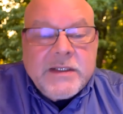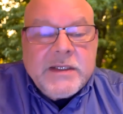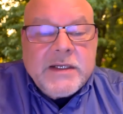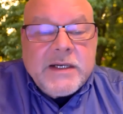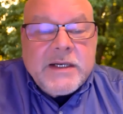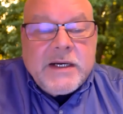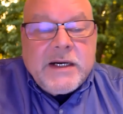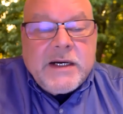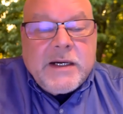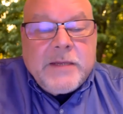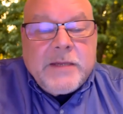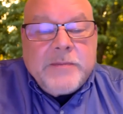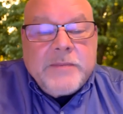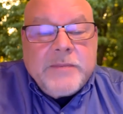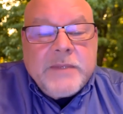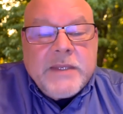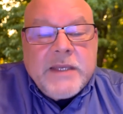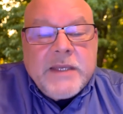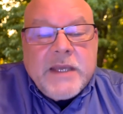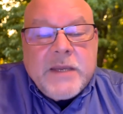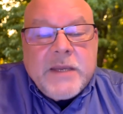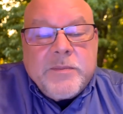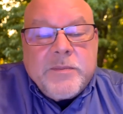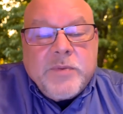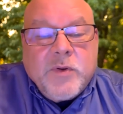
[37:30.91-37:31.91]
Um,
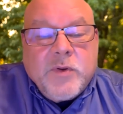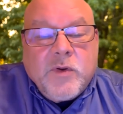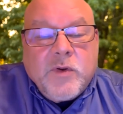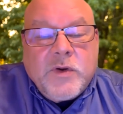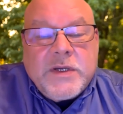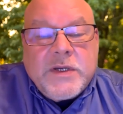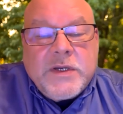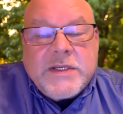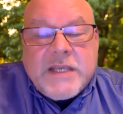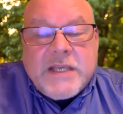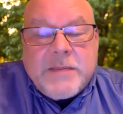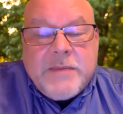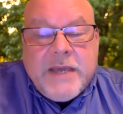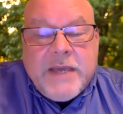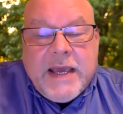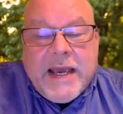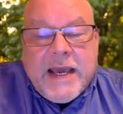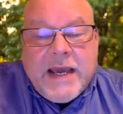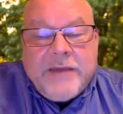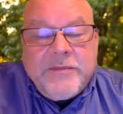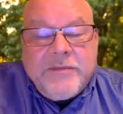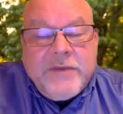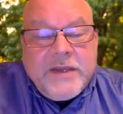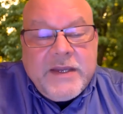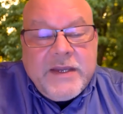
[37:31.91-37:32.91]
employees can be
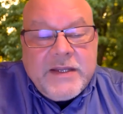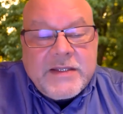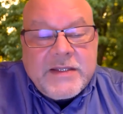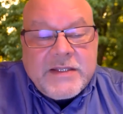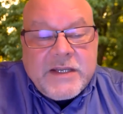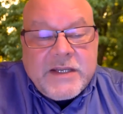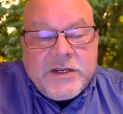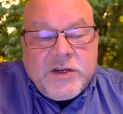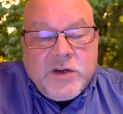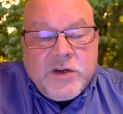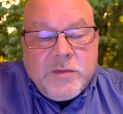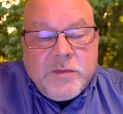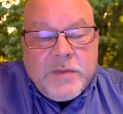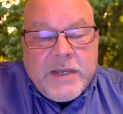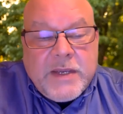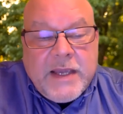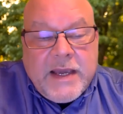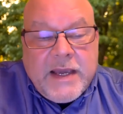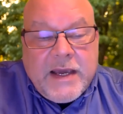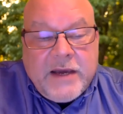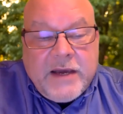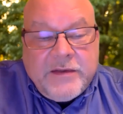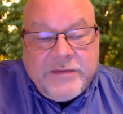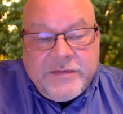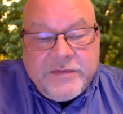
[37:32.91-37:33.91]
advocates on your
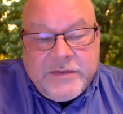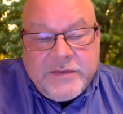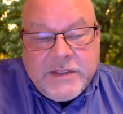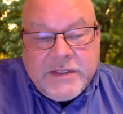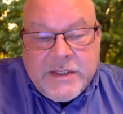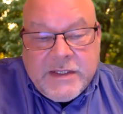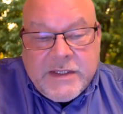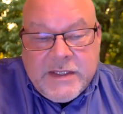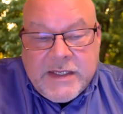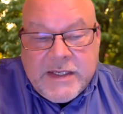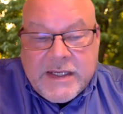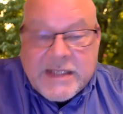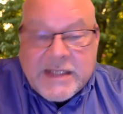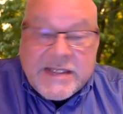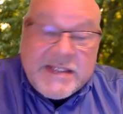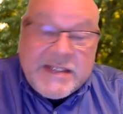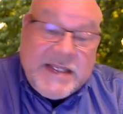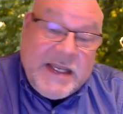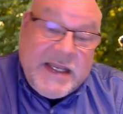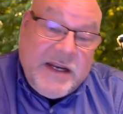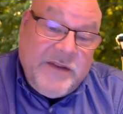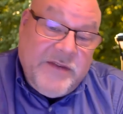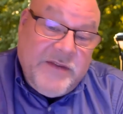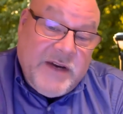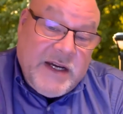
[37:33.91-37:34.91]
behalf
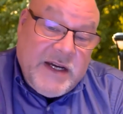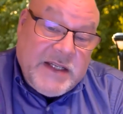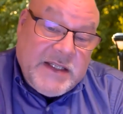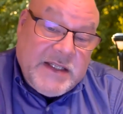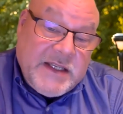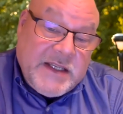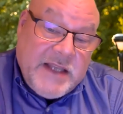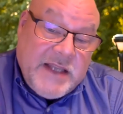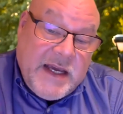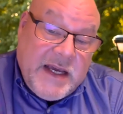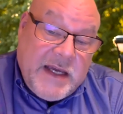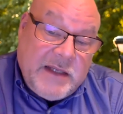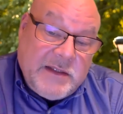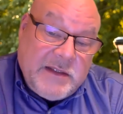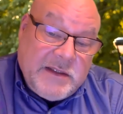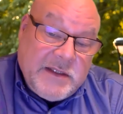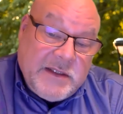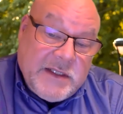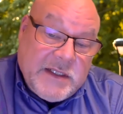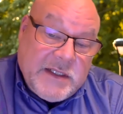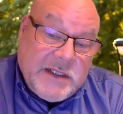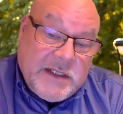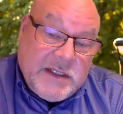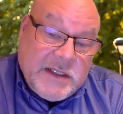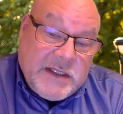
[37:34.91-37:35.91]
incentivizing that
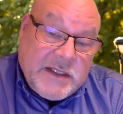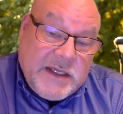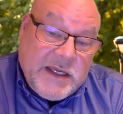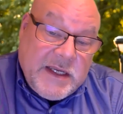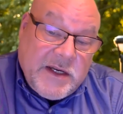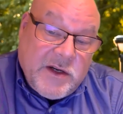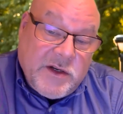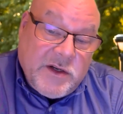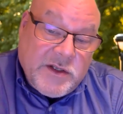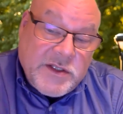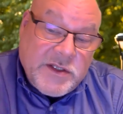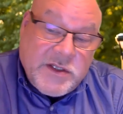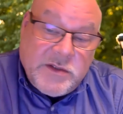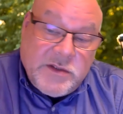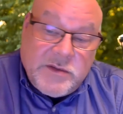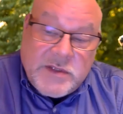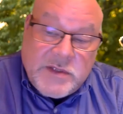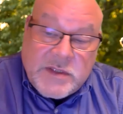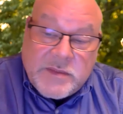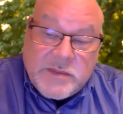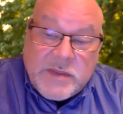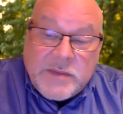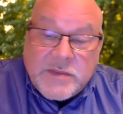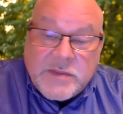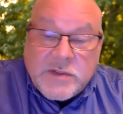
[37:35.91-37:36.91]
uh, can also
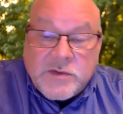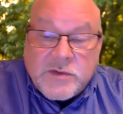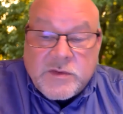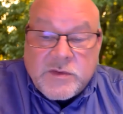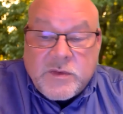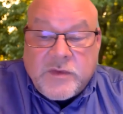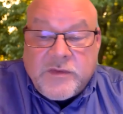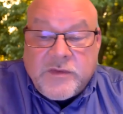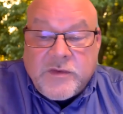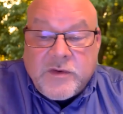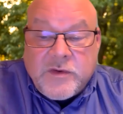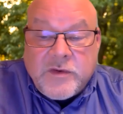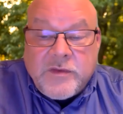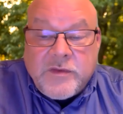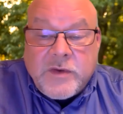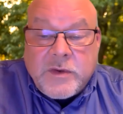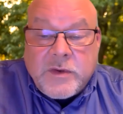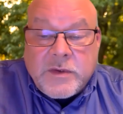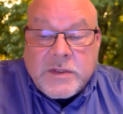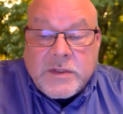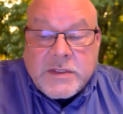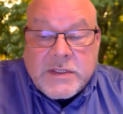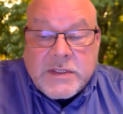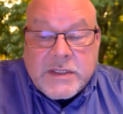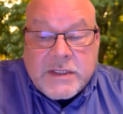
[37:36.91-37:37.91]
sometimes there's refer
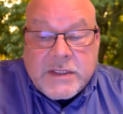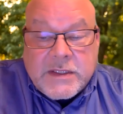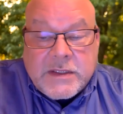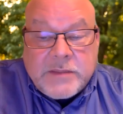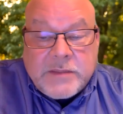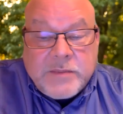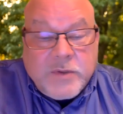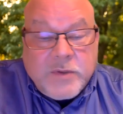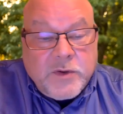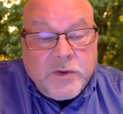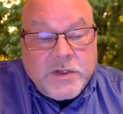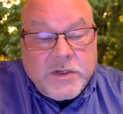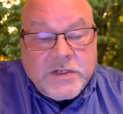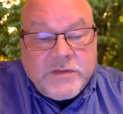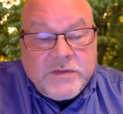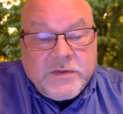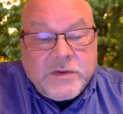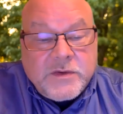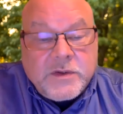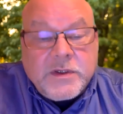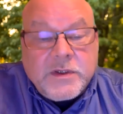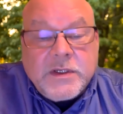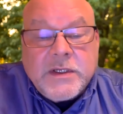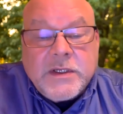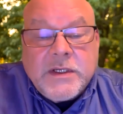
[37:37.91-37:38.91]
bonus and perks
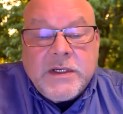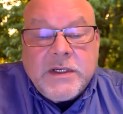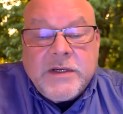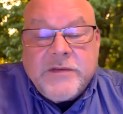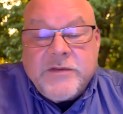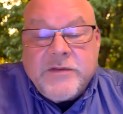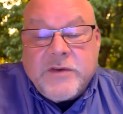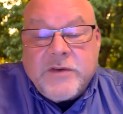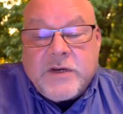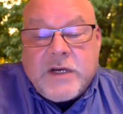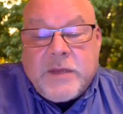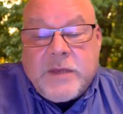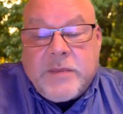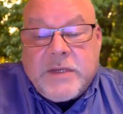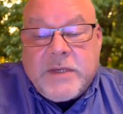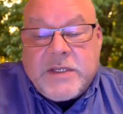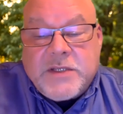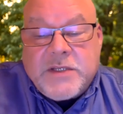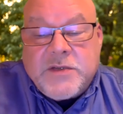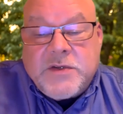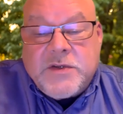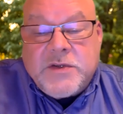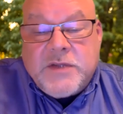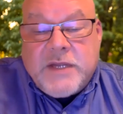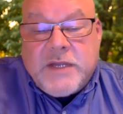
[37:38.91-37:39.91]
for for companies
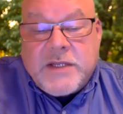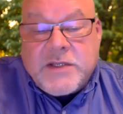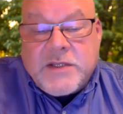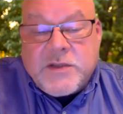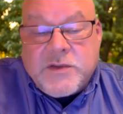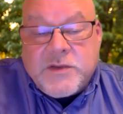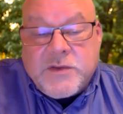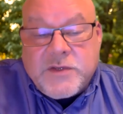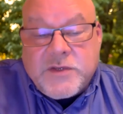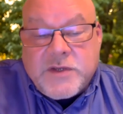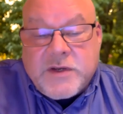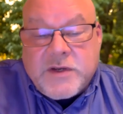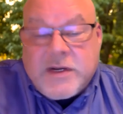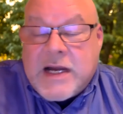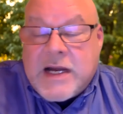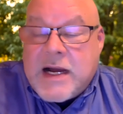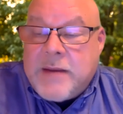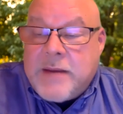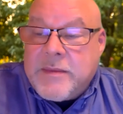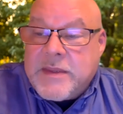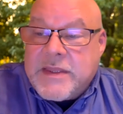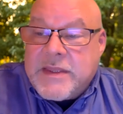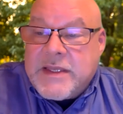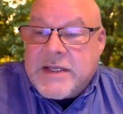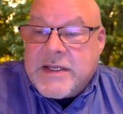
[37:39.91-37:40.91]
who do that. So those are
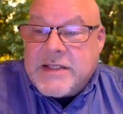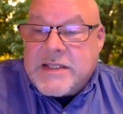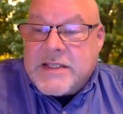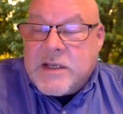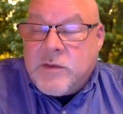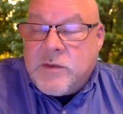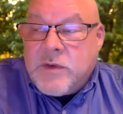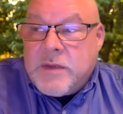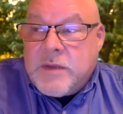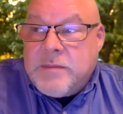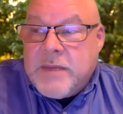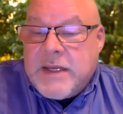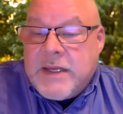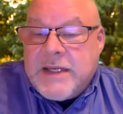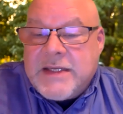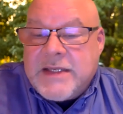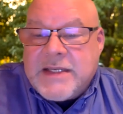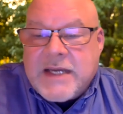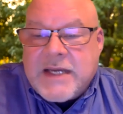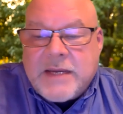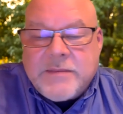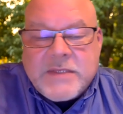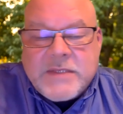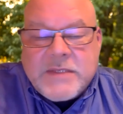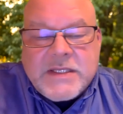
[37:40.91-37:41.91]
common things that we many
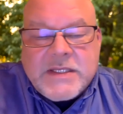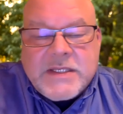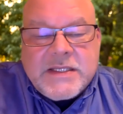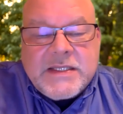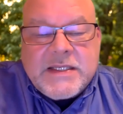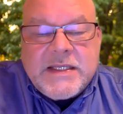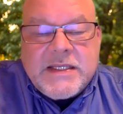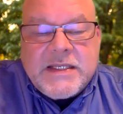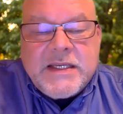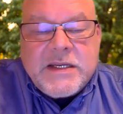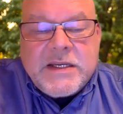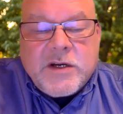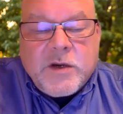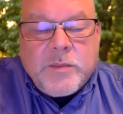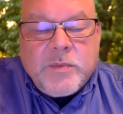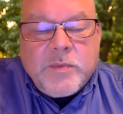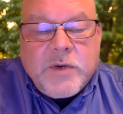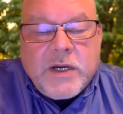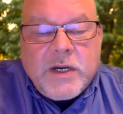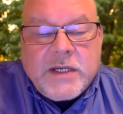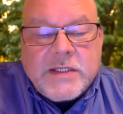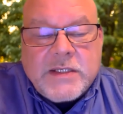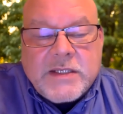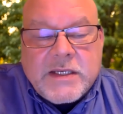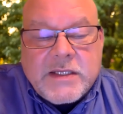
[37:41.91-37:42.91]
times see in our
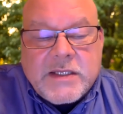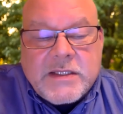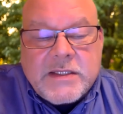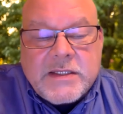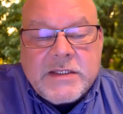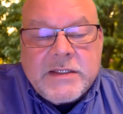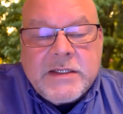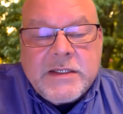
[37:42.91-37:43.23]
process.